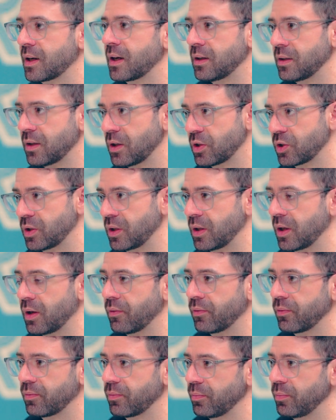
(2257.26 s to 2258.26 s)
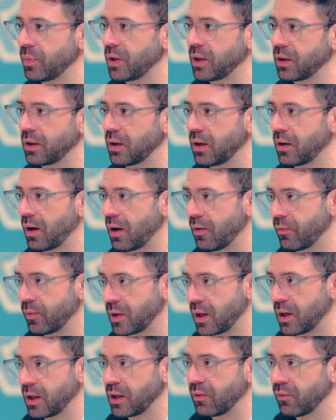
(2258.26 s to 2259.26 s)
condition of being of
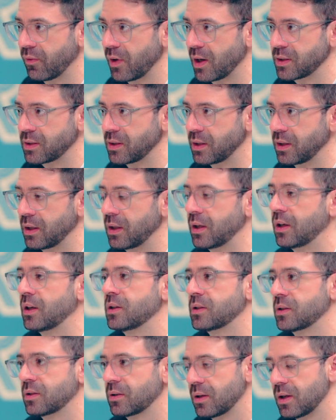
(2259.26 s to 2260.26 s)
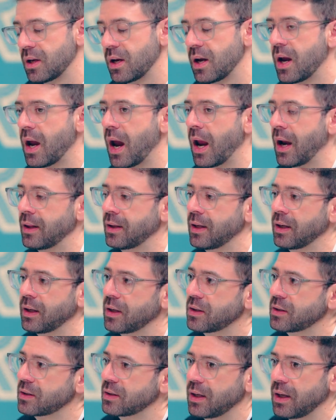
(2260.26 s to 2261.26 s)
getting invested in is, and I think
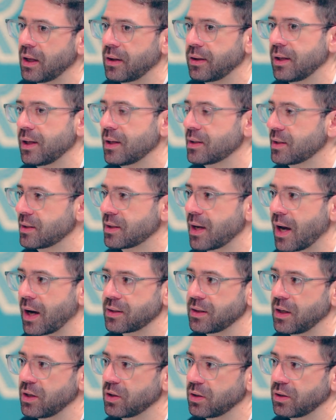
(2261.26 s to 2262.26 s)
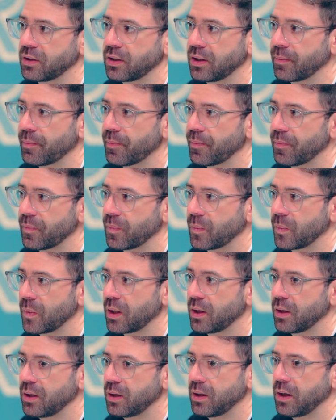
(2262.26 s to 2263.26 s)
it's a taxation thing.
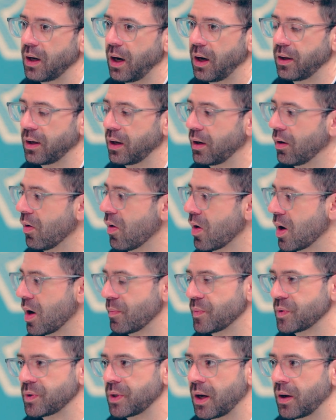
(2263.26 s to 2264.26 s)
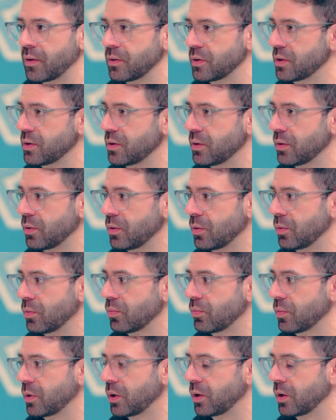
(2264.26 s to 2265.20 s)
And I think it all comes down to